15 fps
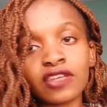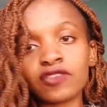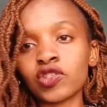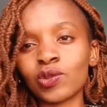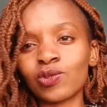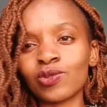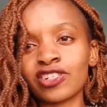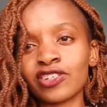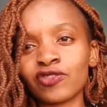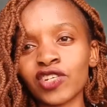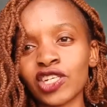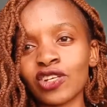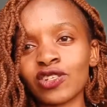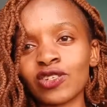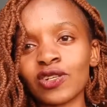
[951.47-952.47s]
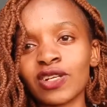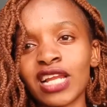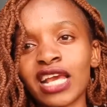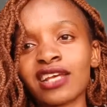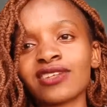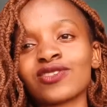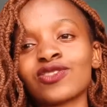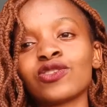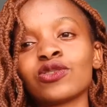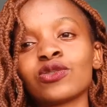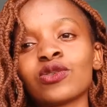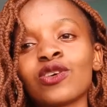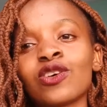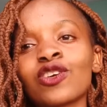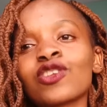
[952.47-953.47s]
gives you motivation to, like,
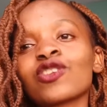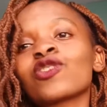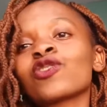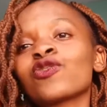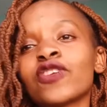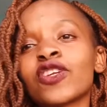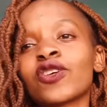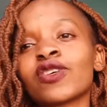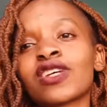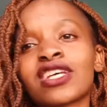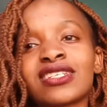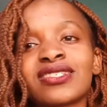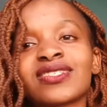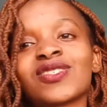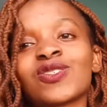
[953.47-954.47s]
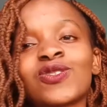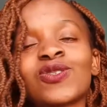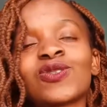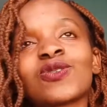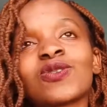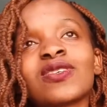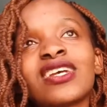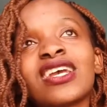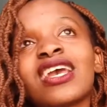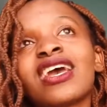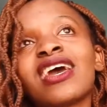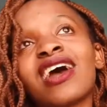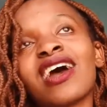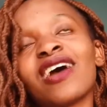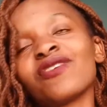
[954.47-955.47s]
do you vloggers to do
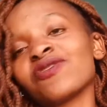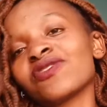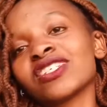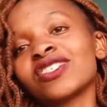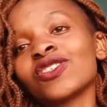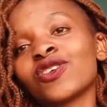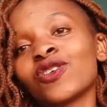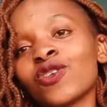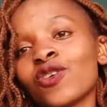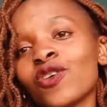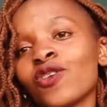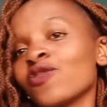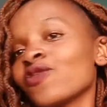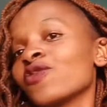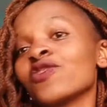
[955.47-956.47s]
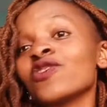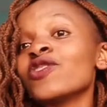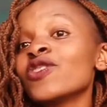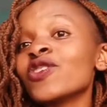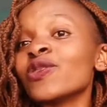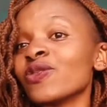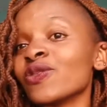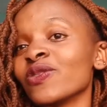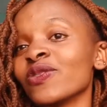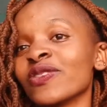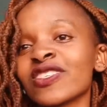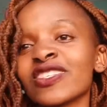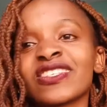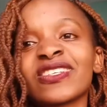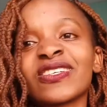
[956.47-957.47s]
a video of you,
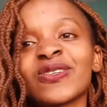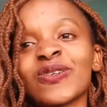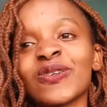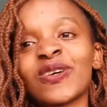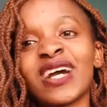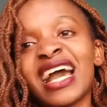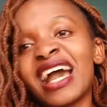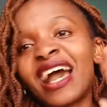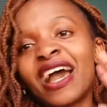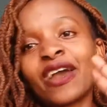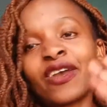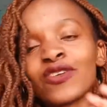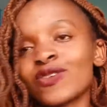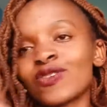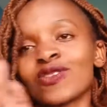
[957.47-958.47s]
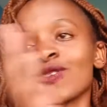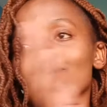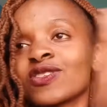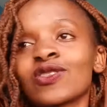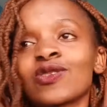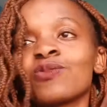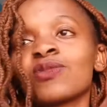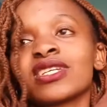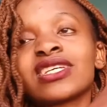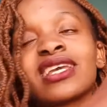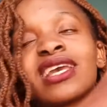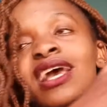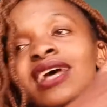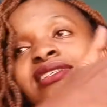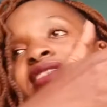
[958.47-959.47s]
how you used to
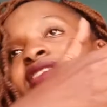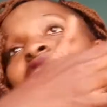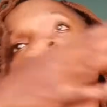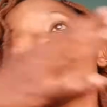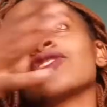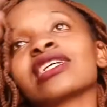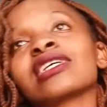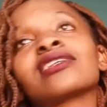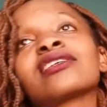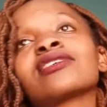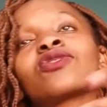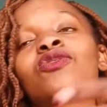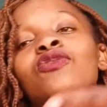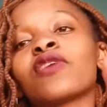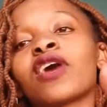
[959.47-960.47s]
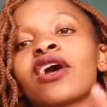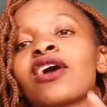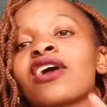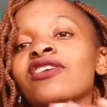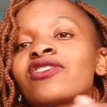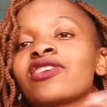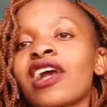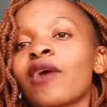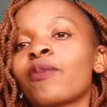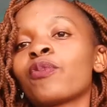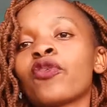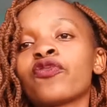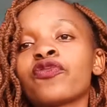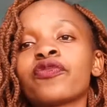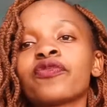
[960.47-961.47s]
be, as in your journey so far, a
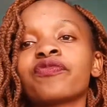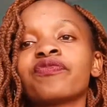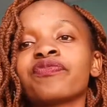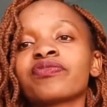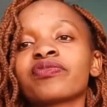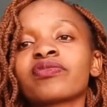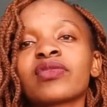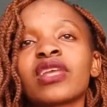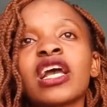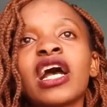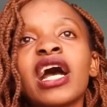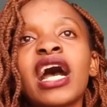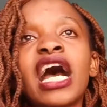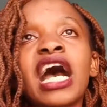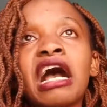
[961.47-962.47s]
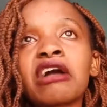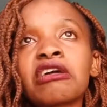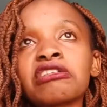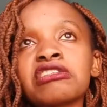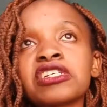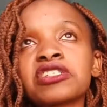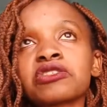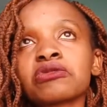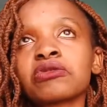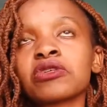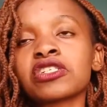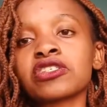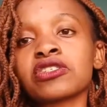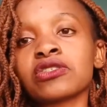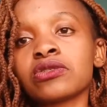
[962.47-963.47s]
recap of according
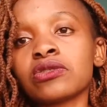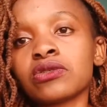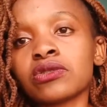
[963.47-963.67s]
to what